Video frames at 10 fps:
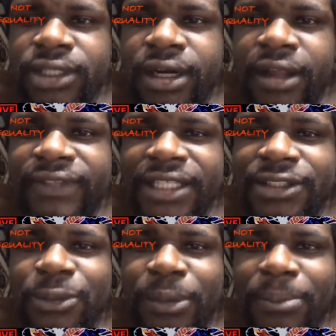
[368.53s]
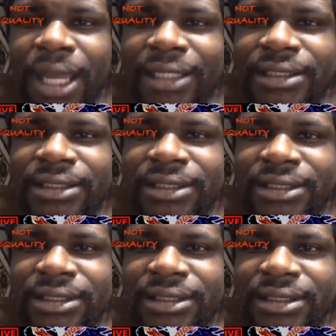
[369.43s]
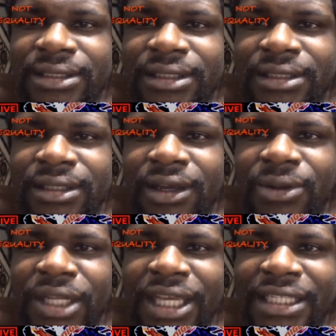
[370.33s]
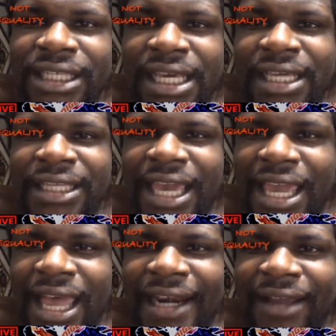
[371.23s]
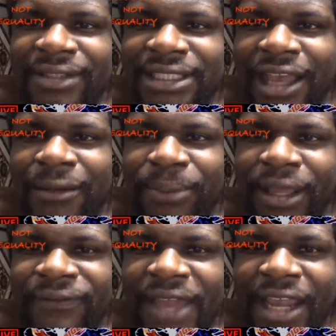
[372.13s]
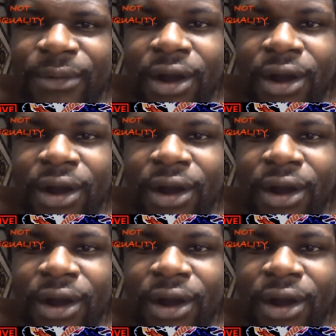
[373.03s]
Turn off that stupid box. Oh, niggas. Yeah, I never saw him play a faggot